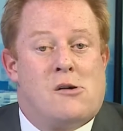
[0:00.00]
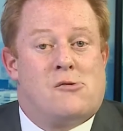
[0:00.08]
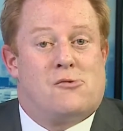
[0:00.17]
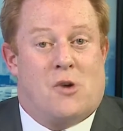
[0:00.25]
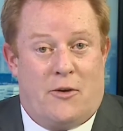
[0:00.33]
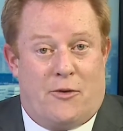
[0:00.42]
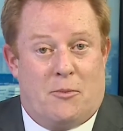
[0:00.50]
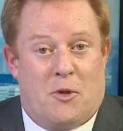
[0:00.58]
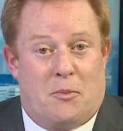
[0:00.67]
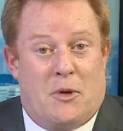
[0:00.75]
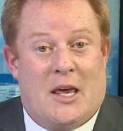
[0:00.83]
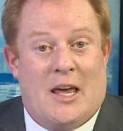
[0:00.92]
Right from
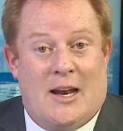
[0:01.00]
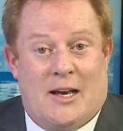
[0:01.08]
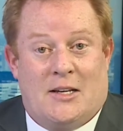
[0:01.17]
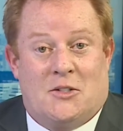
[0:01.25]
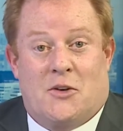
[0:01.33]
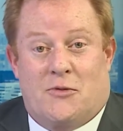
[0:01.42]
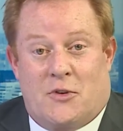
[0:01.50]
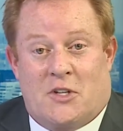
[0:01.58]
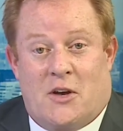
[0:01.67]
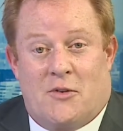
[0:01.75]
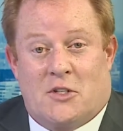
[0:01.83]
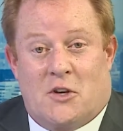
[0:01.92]
the beginnings of the
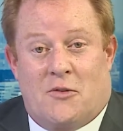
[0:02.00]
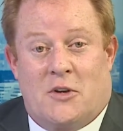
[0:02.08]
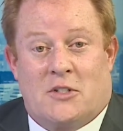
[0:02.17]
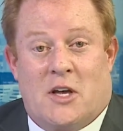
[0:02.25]
serviced office